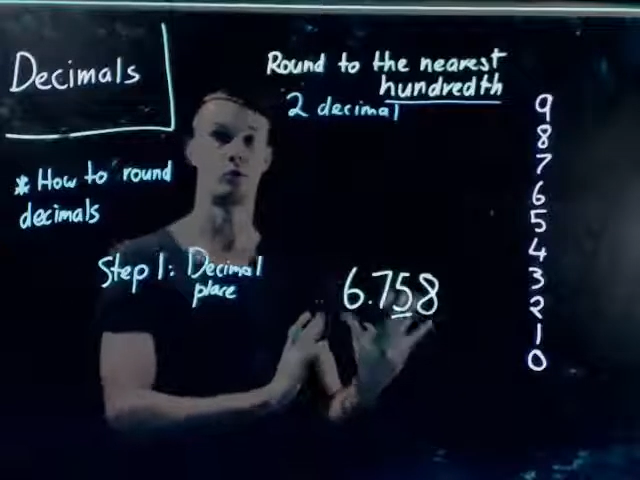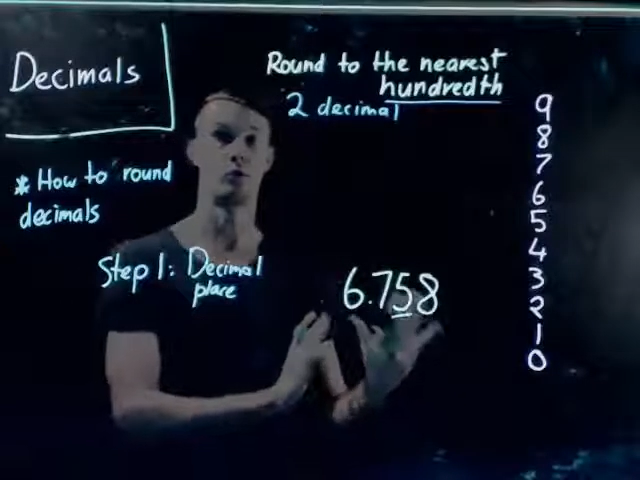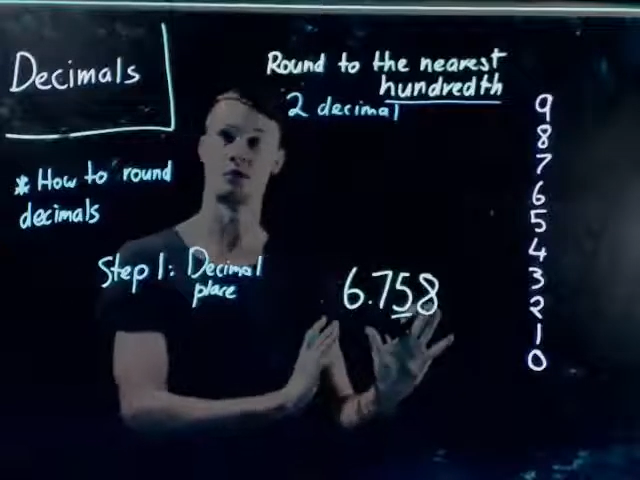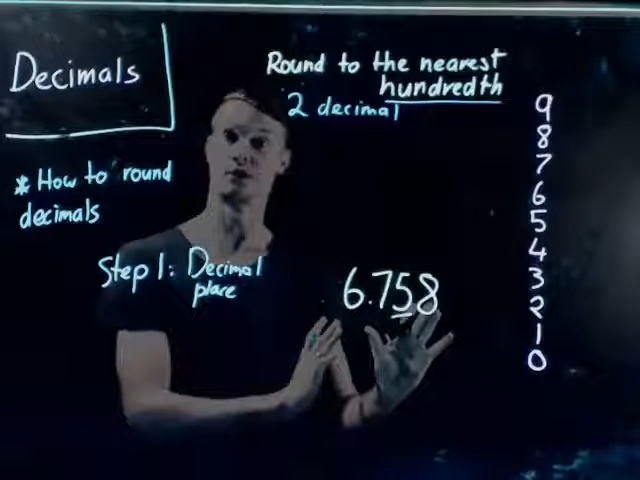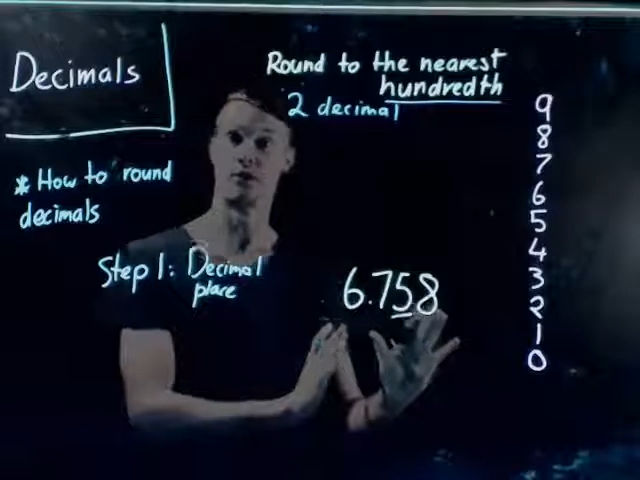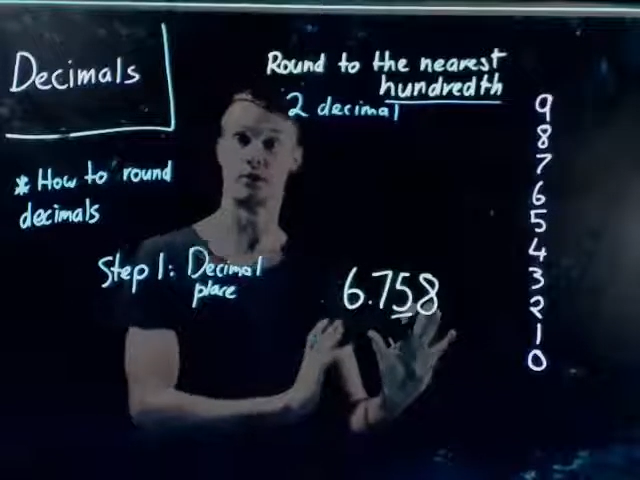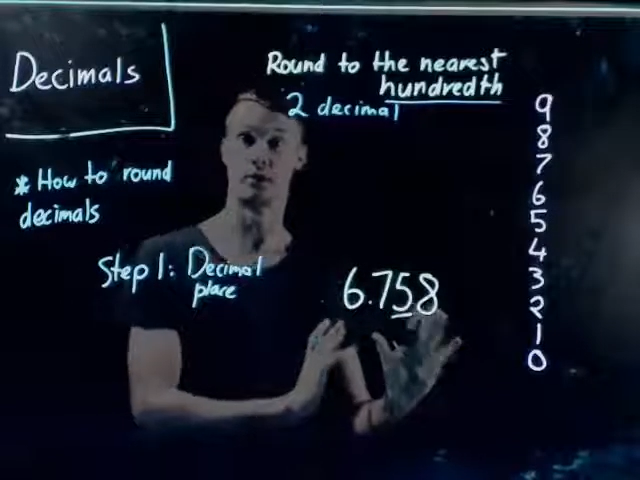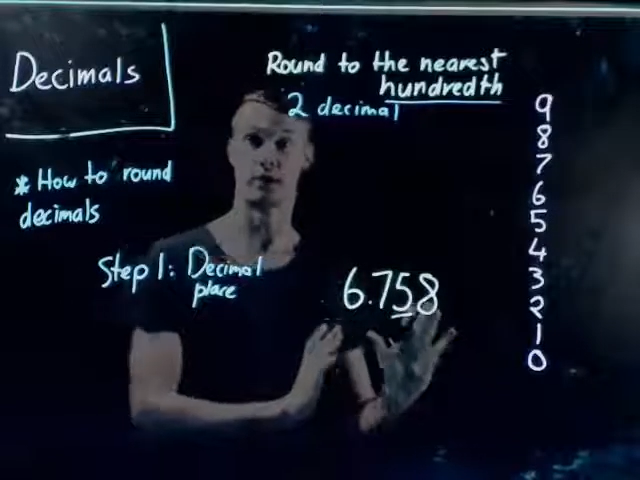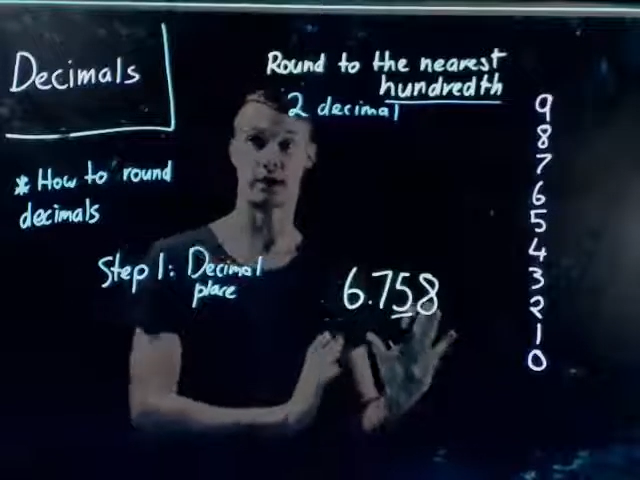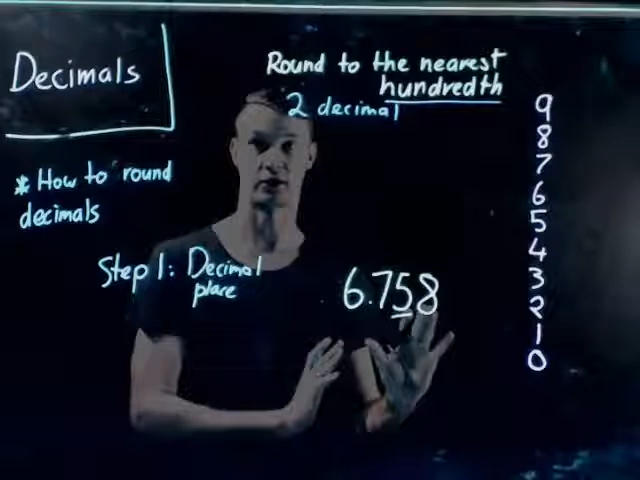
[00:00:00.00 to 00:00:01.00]
which number
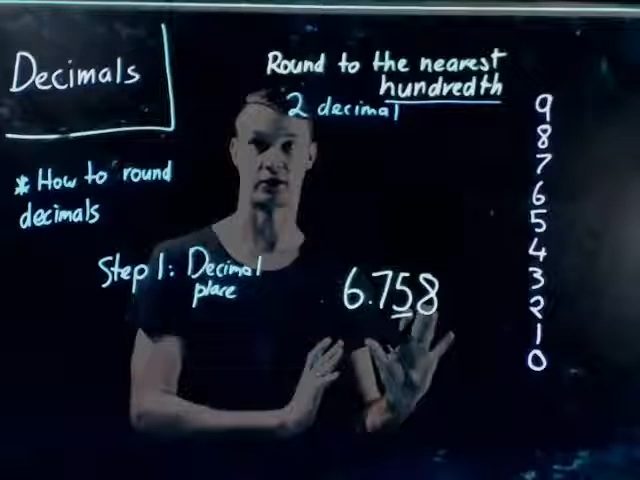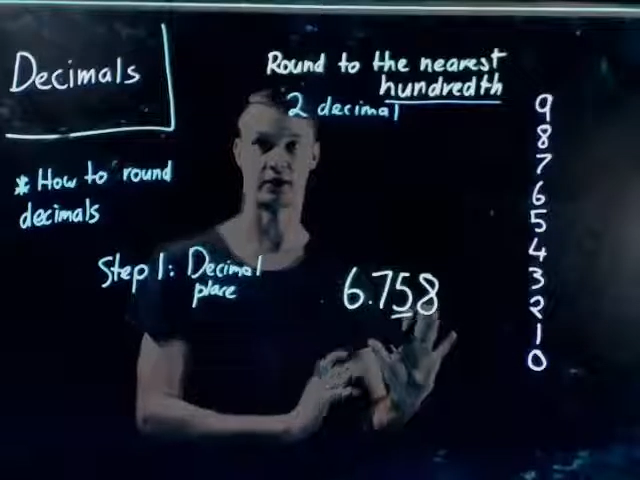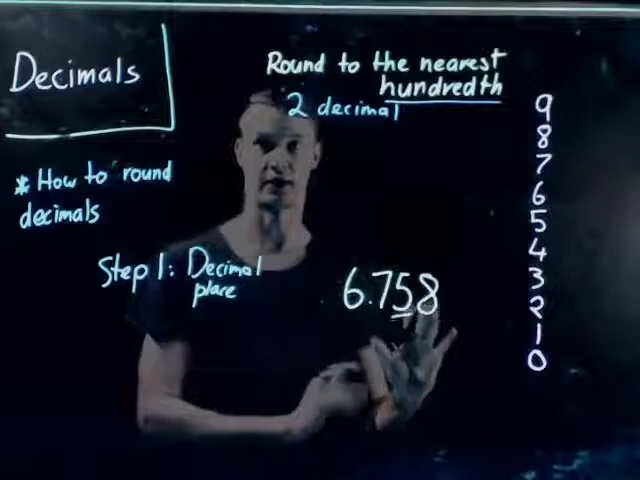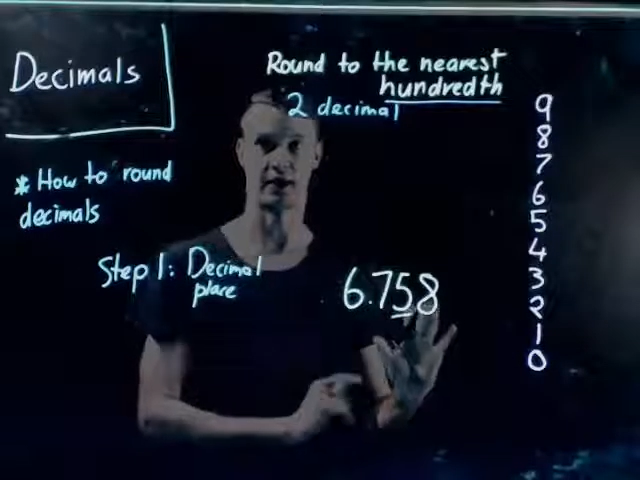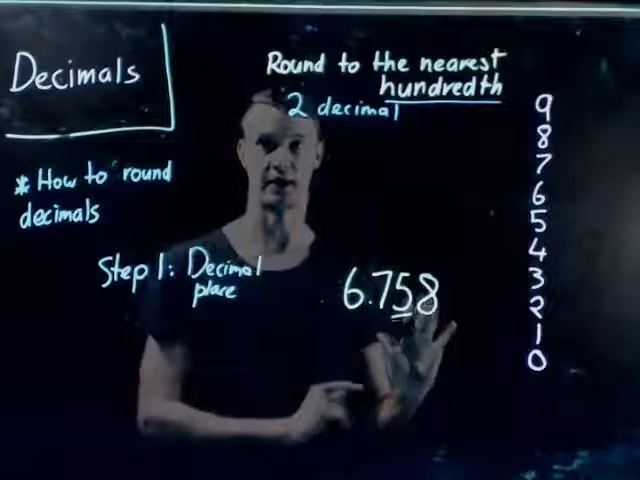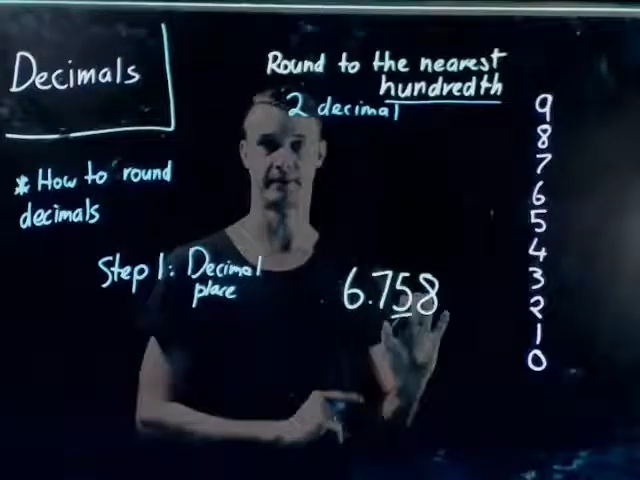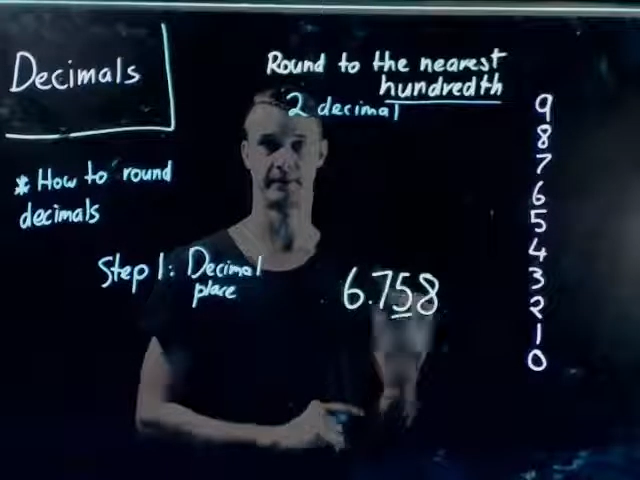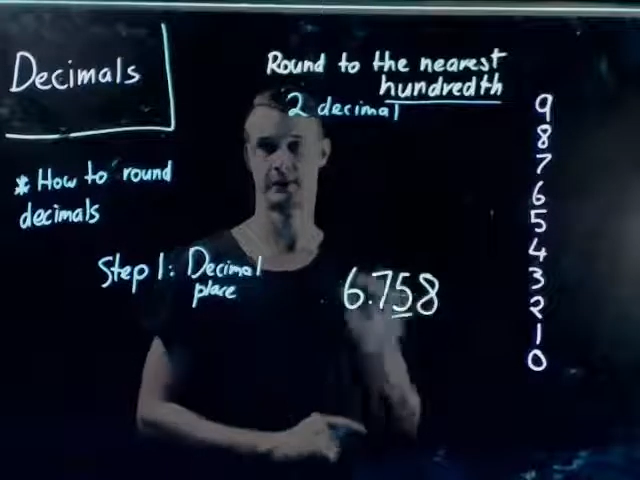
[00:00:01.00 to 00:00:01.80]
you're actually rounding.